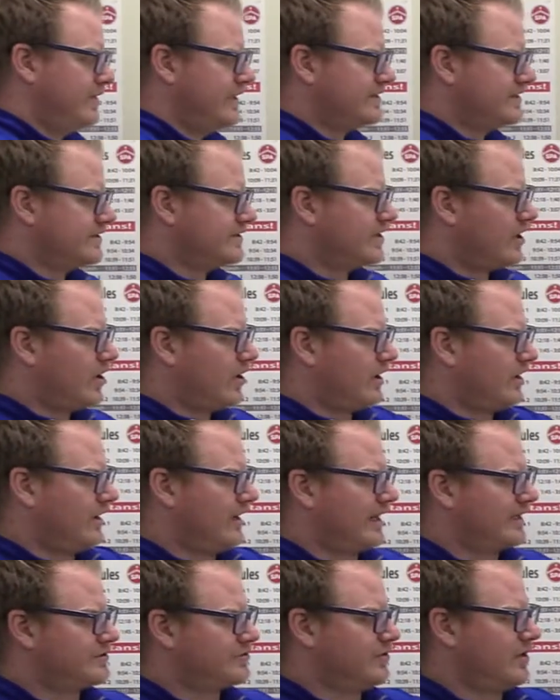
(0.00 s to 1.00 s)
this is our
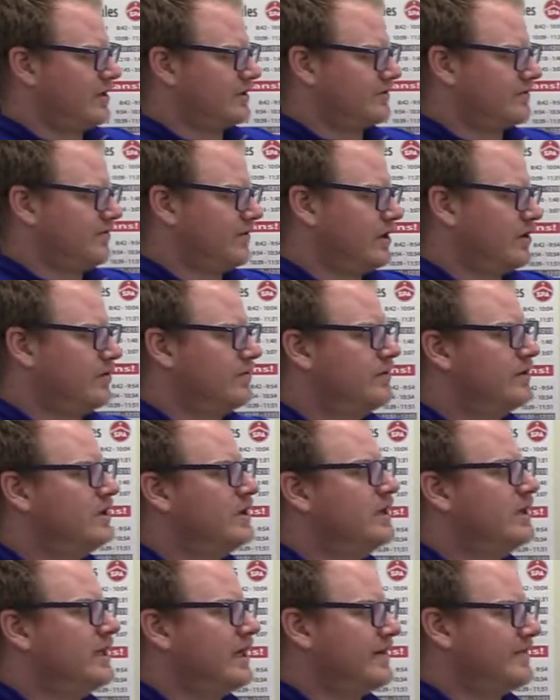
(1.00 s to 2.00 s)
electron flow.
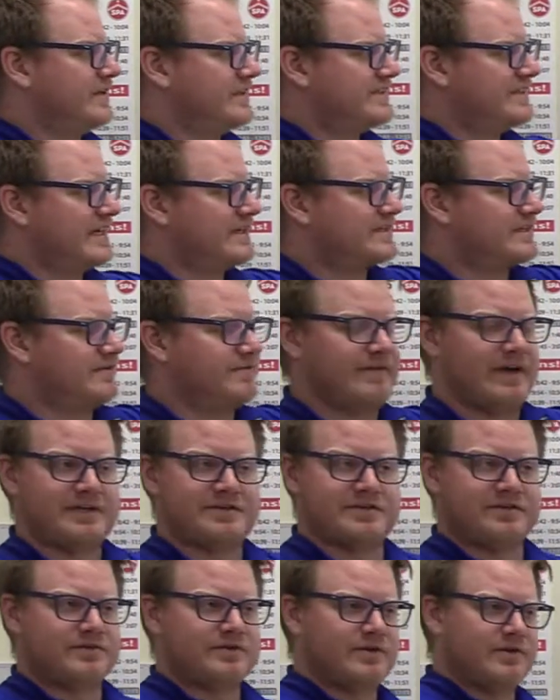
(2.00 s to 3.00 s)
If it says
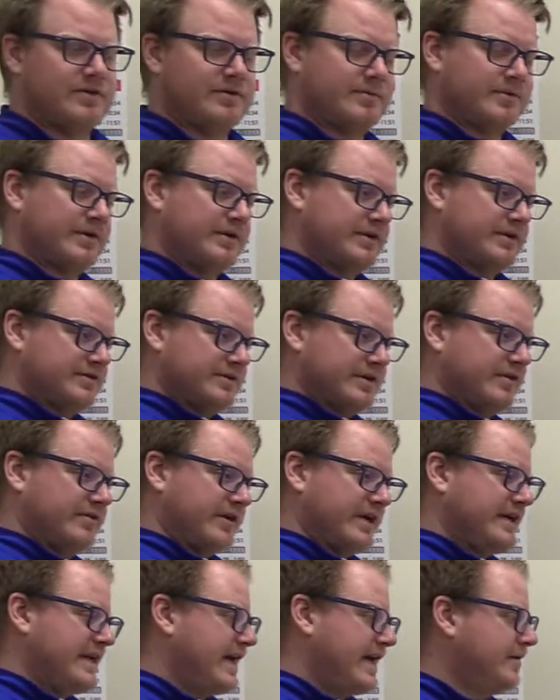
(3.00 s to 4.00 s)
conventional current, we're going to use our
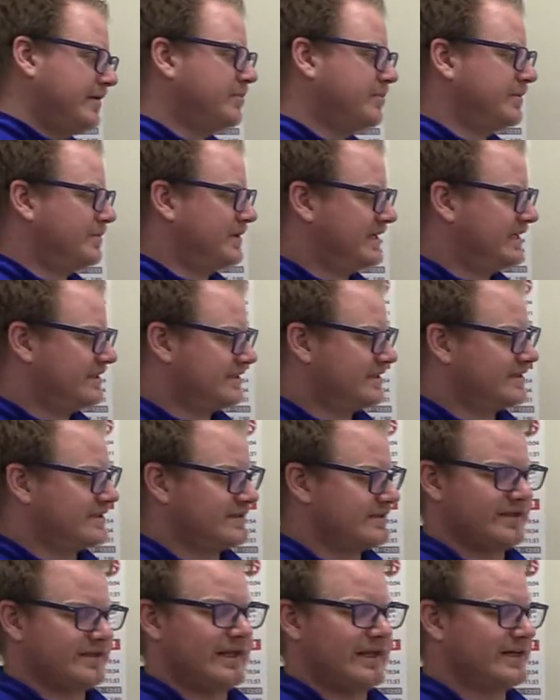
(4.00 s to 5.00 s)
right hand, but because this
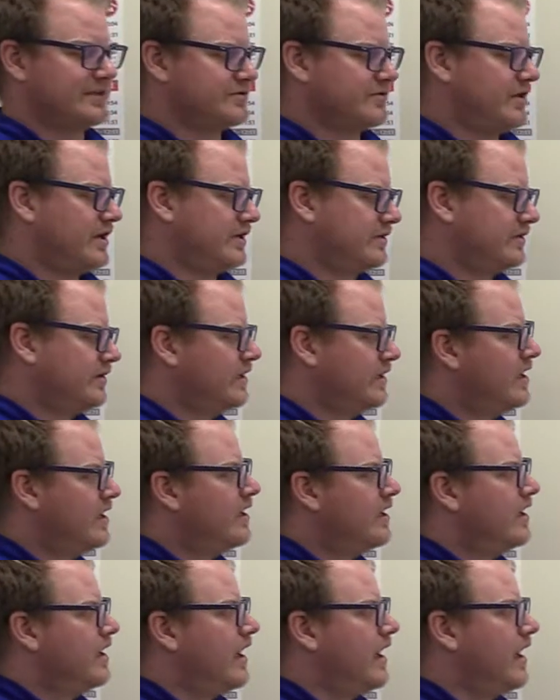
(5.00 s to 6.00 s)
is electron,
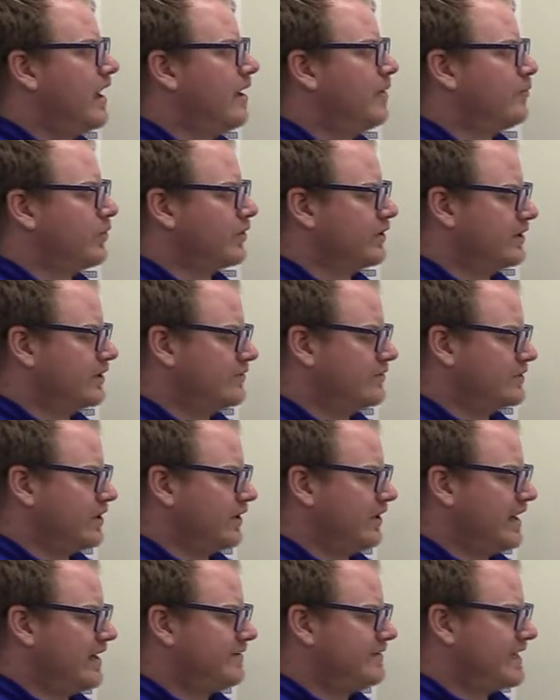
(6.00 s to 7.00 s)
we're going to use
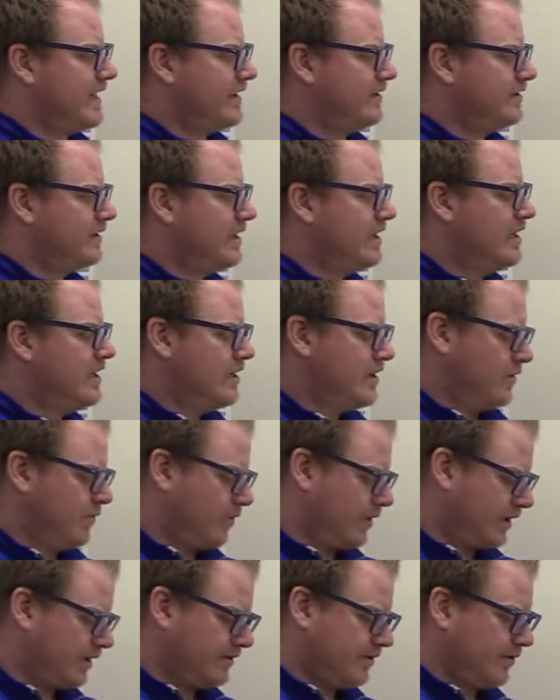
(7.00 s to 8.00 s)
our left hand.
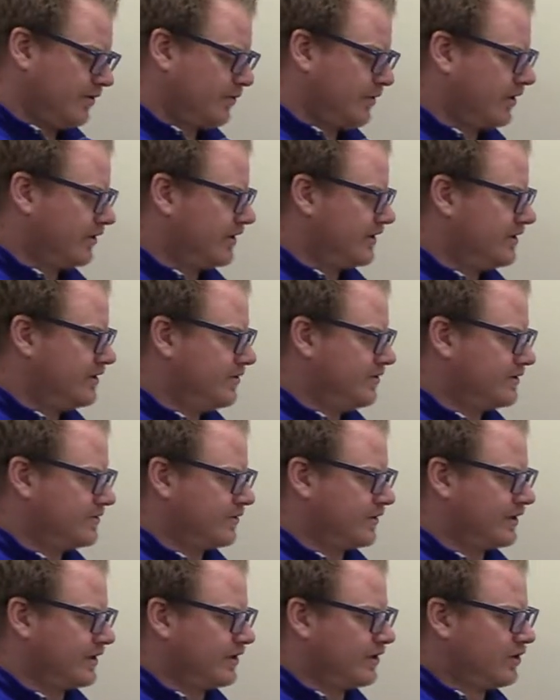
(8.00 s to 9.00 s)
What we're going to do is
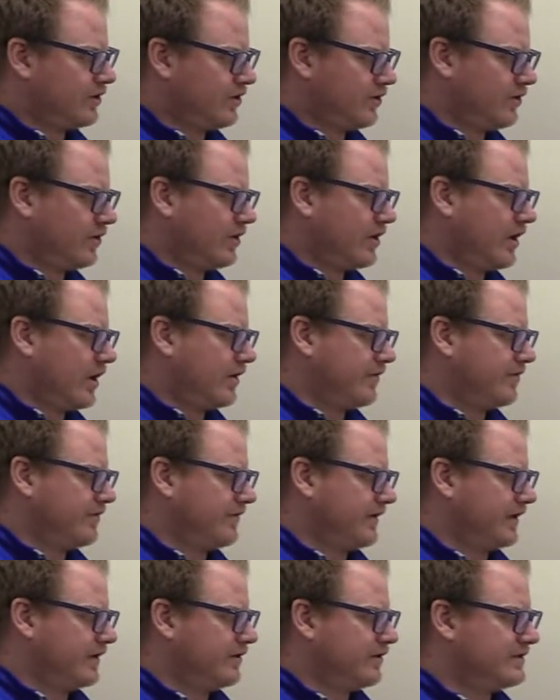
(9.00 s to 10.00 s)
we're going to curl our
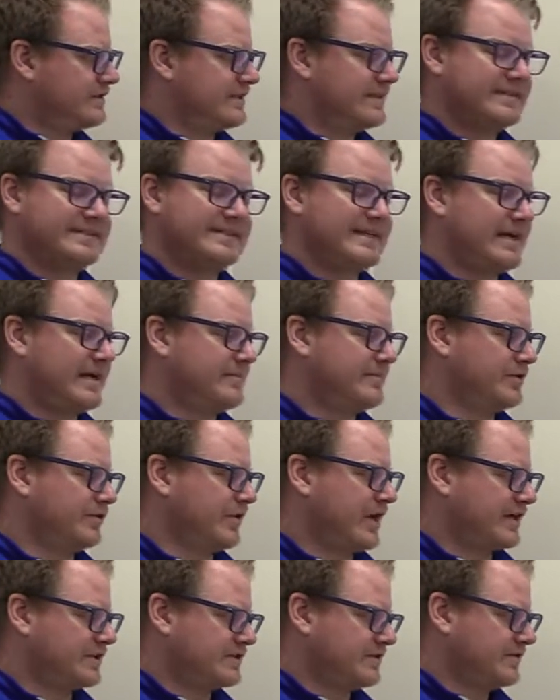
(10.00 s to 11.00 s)
fingers in the same
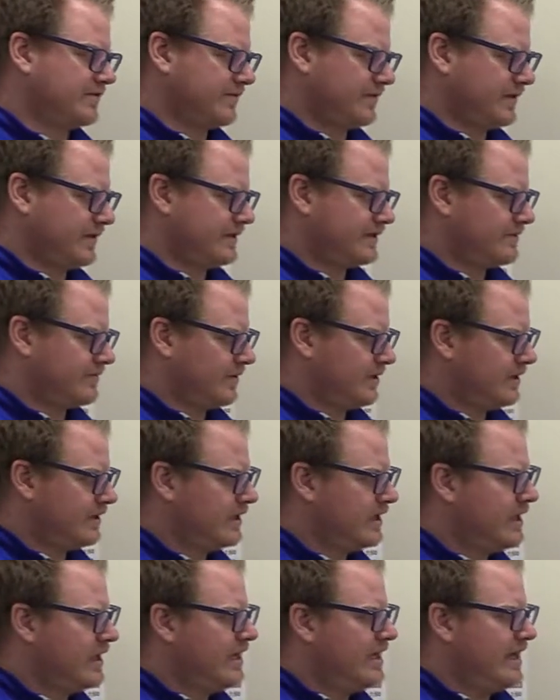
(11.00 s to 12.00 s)
direction for this one
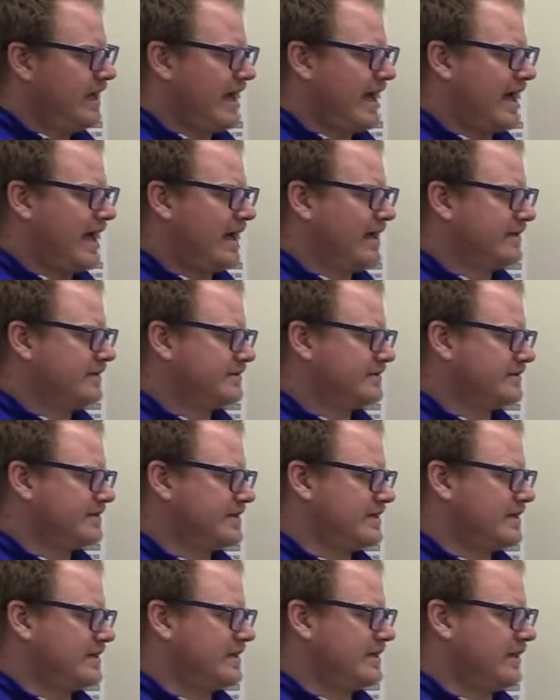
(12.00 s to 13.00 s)
as
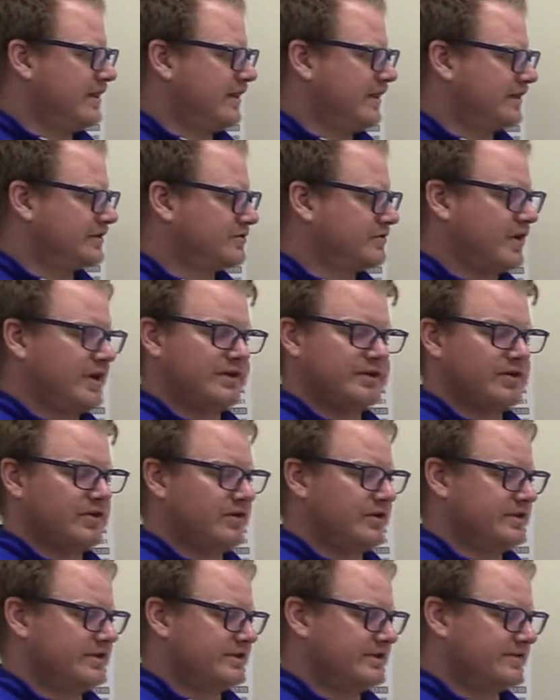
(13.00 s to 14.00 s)
the electron
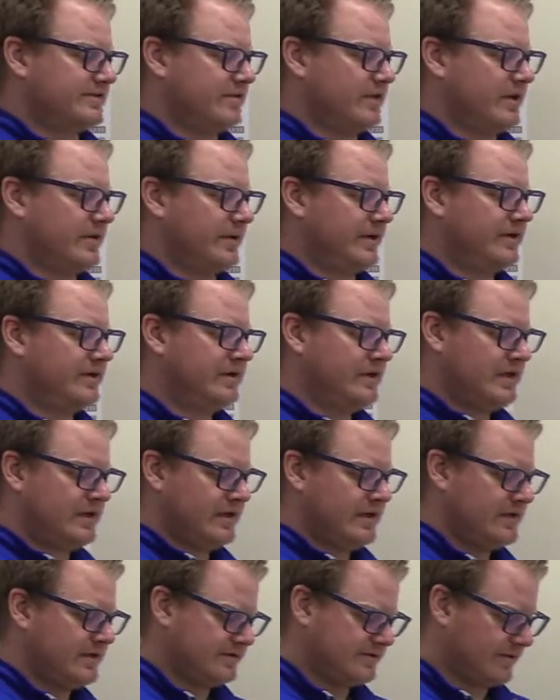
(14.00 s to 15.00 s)
current is flowing.
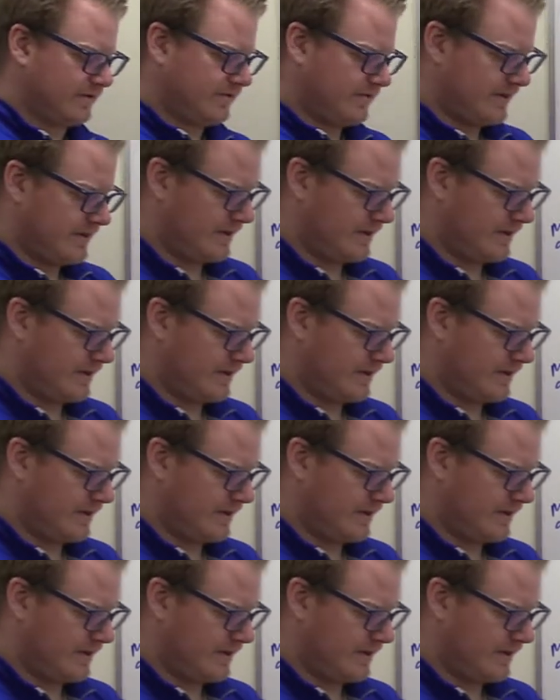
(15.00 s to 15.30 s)
So if we